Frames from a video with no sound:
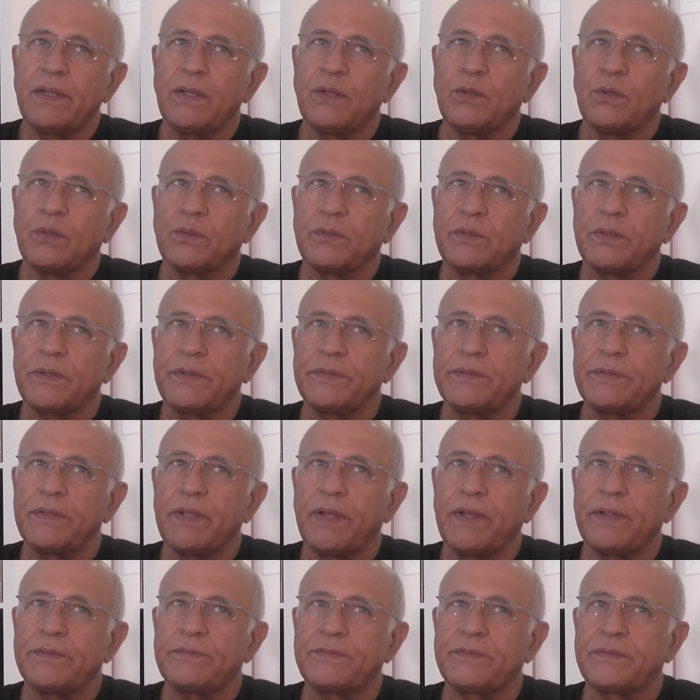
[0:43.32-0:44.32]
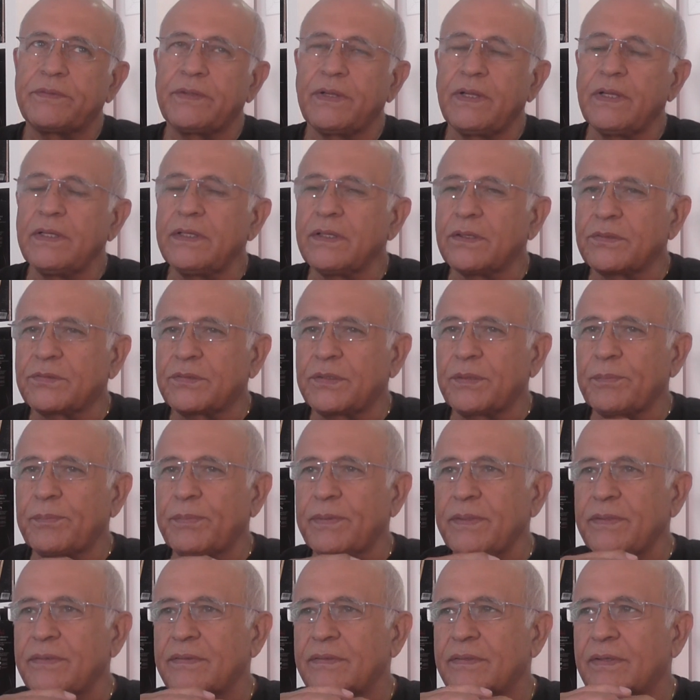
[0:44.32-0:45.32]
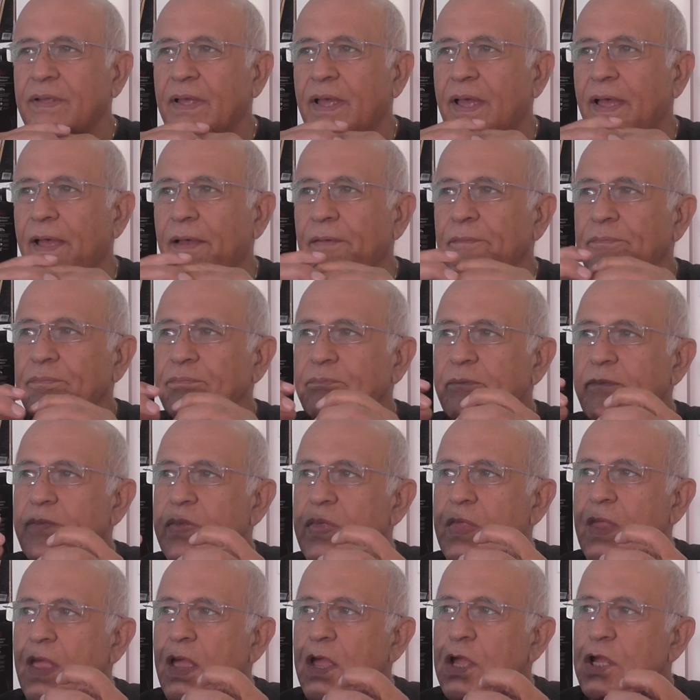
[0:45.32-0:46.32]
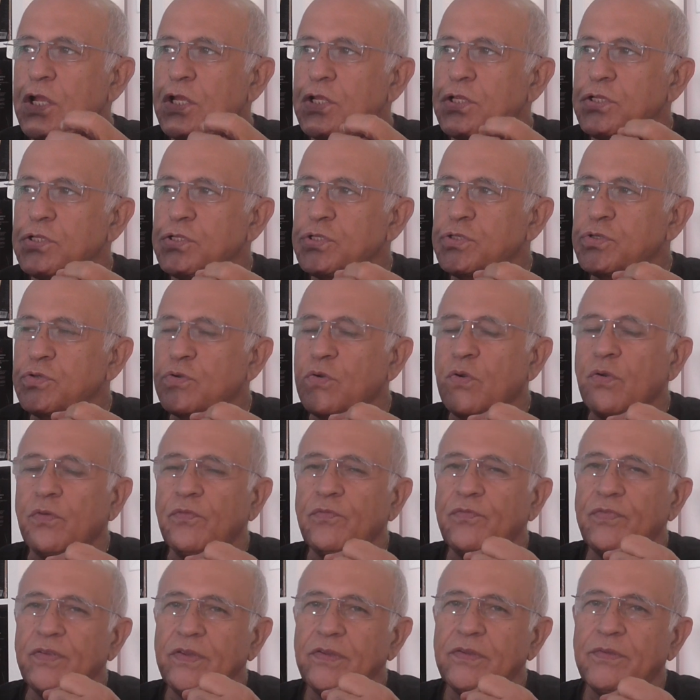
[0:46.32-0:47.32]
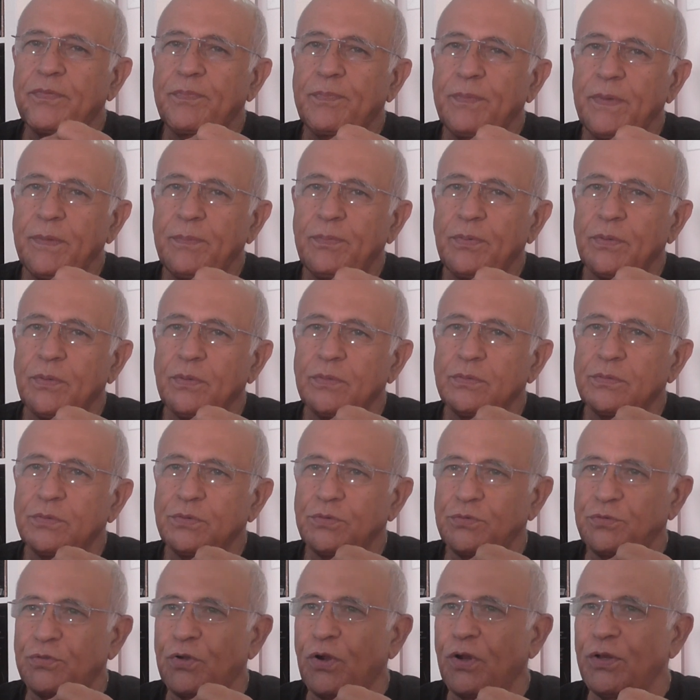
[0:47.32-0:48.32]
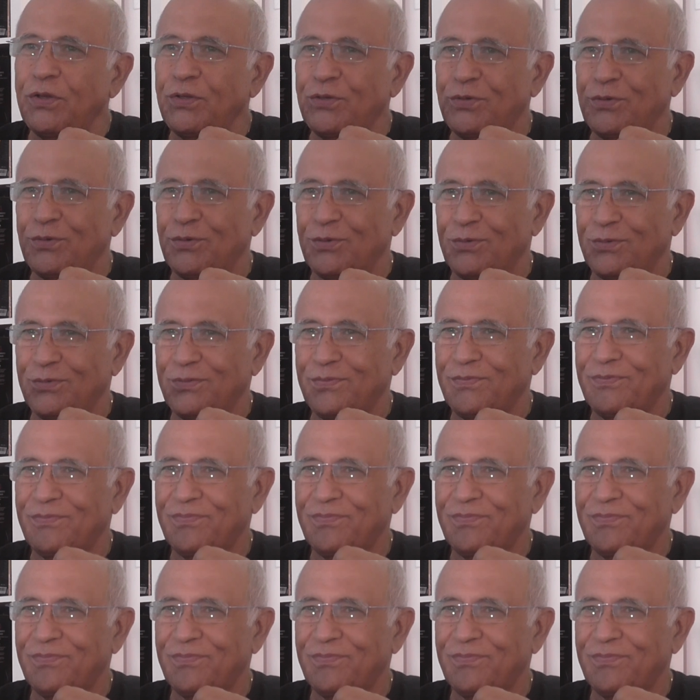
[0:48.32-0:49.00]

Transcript: Look, leadership is to convince people to join you